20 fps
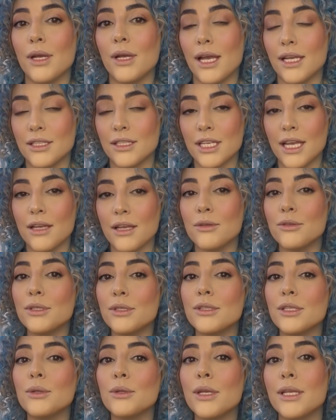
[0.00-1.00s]
eyeshadow to
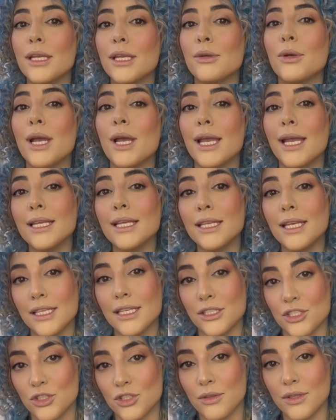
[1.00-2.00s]
thoroughly dry it and
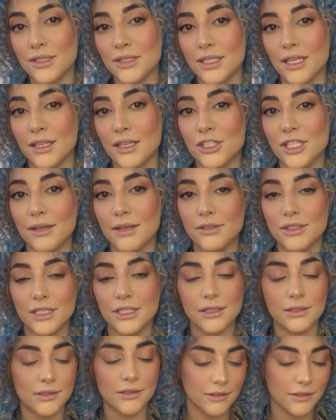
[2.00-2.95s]
ensure its longevity.